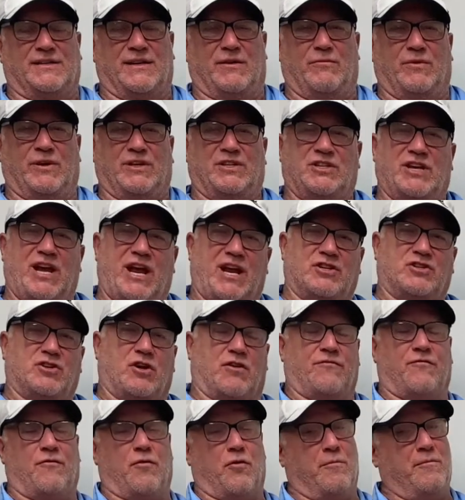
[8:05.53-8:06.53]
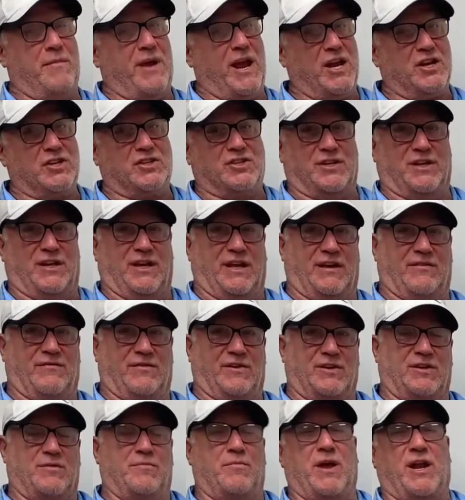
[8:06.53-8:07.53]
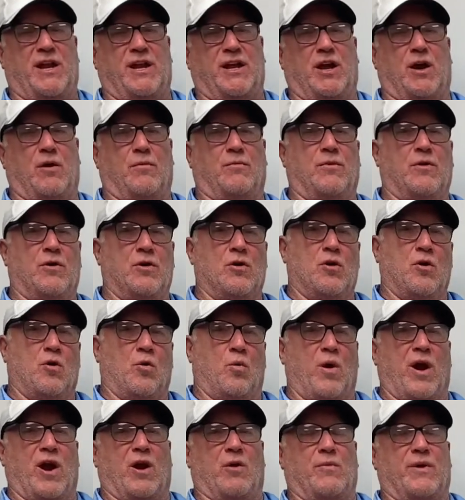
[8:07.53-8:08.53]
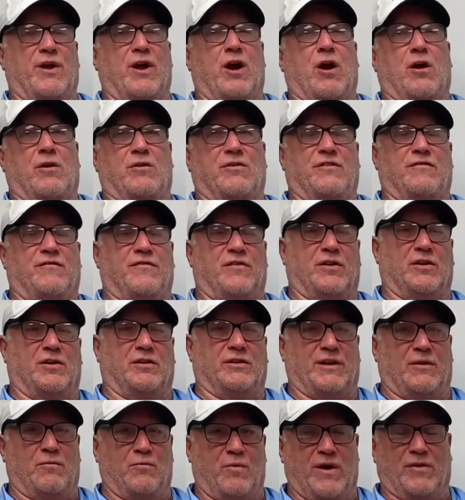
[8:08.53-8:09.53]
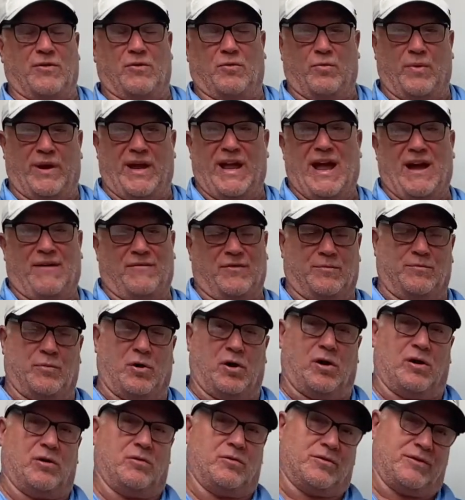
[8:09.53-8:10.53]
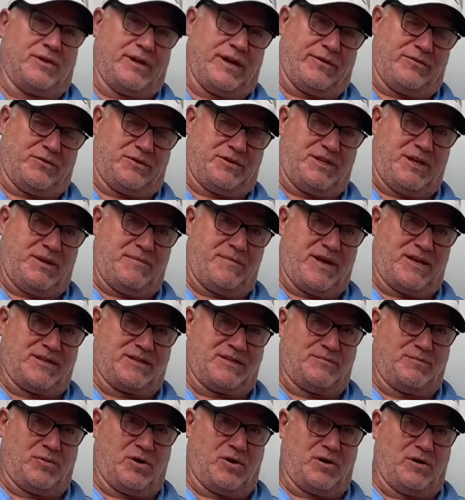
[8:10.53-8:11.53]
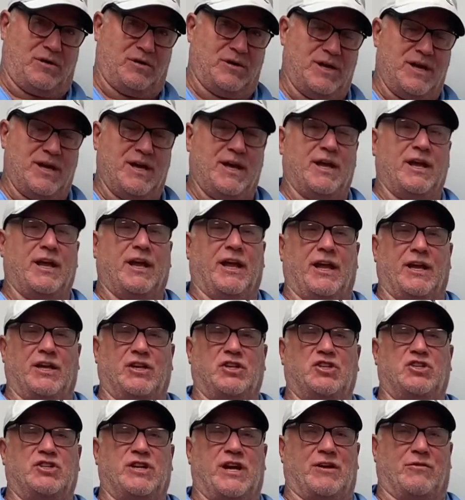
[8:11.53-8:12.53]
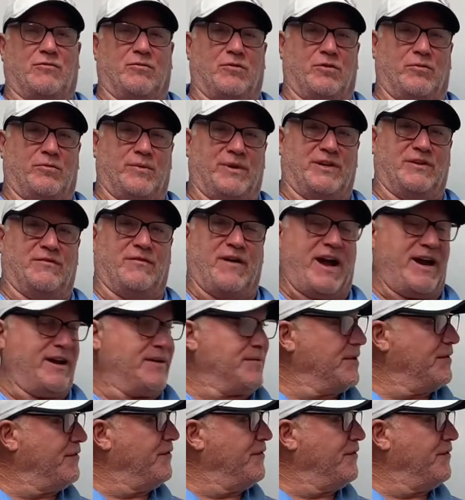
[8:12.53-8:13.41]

and we change our formation even depending on where we are in the field and whether we have the ball or the other team has the ball. In general, we divide the